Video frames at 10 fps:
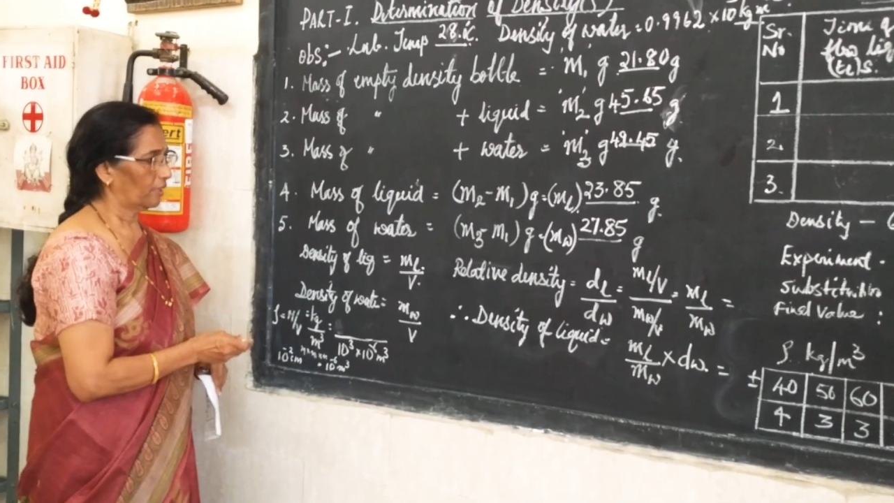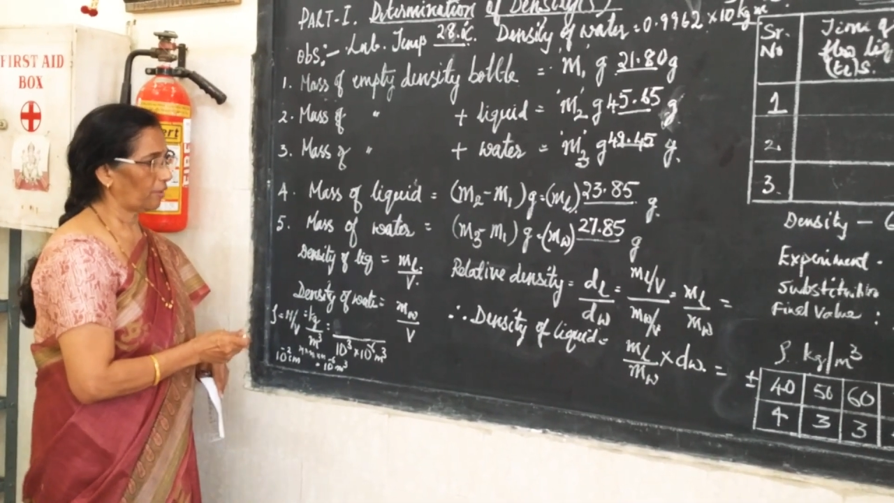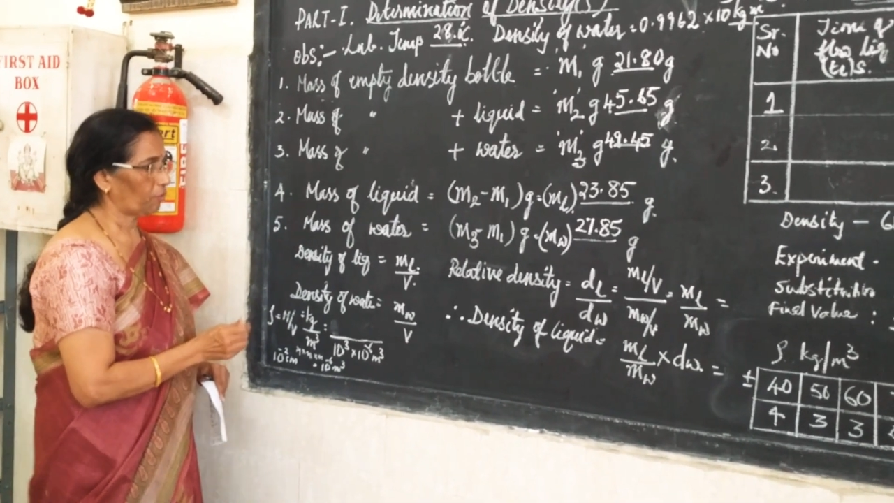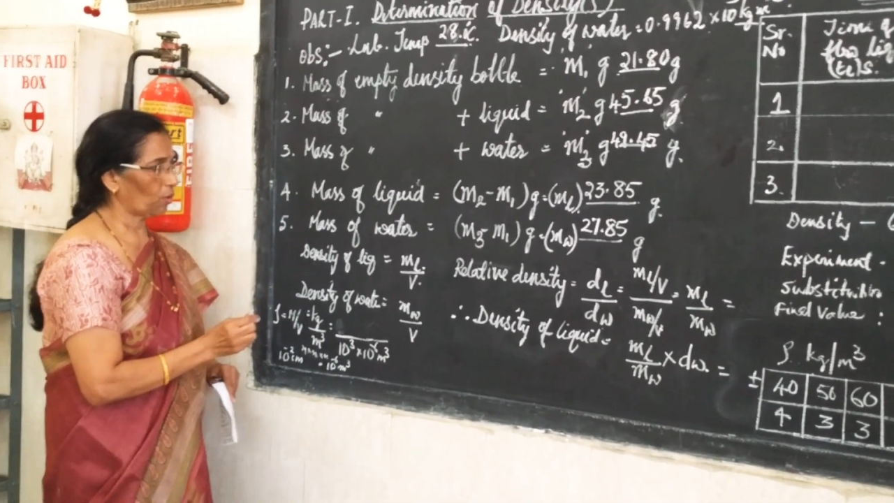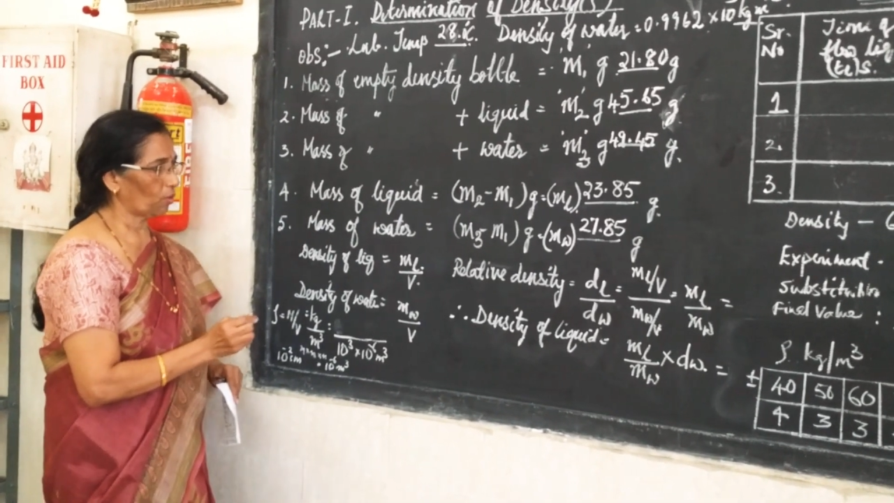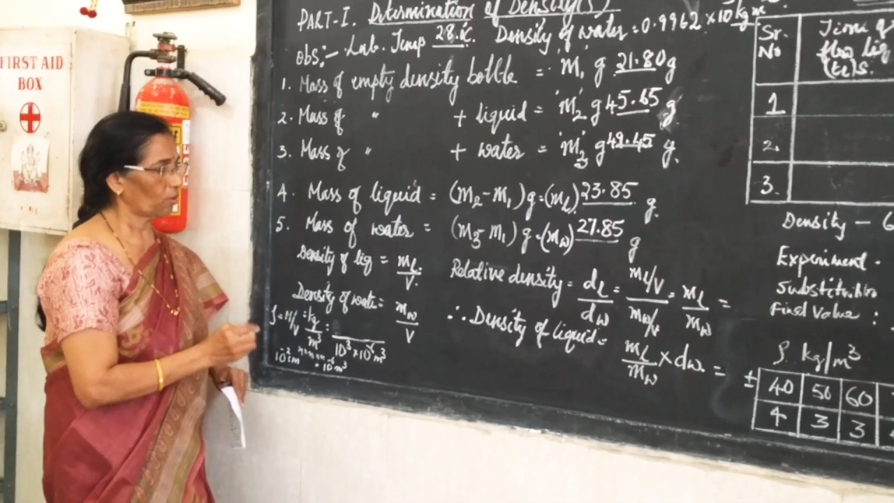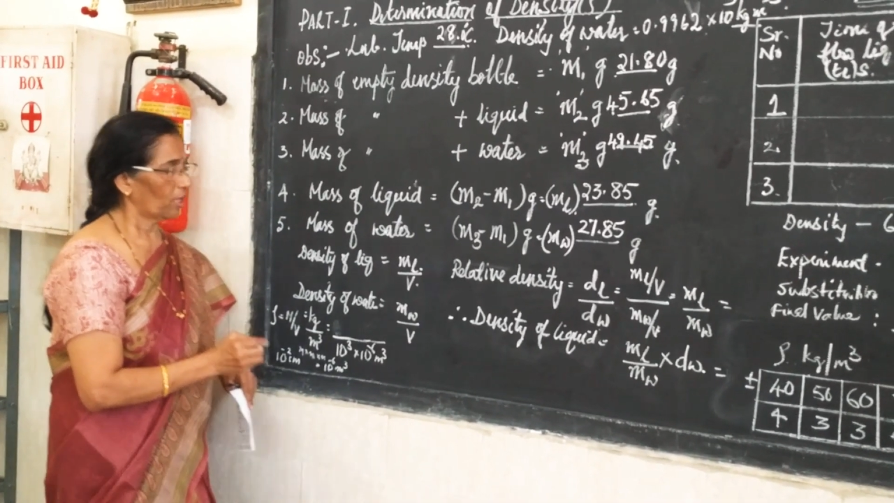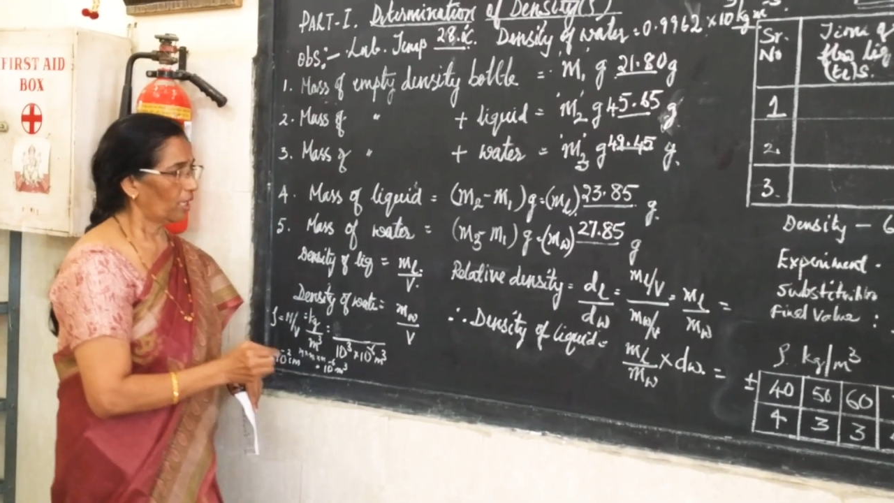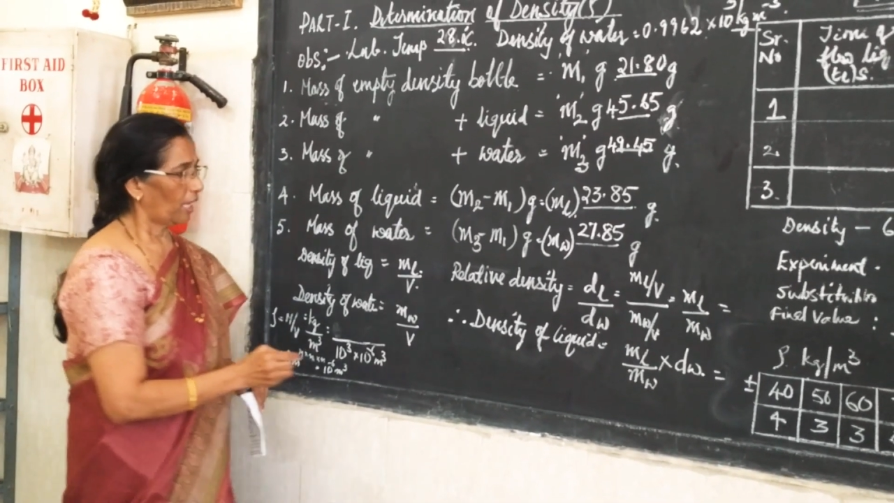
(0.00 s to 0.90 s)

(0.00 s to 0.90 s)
Therefore,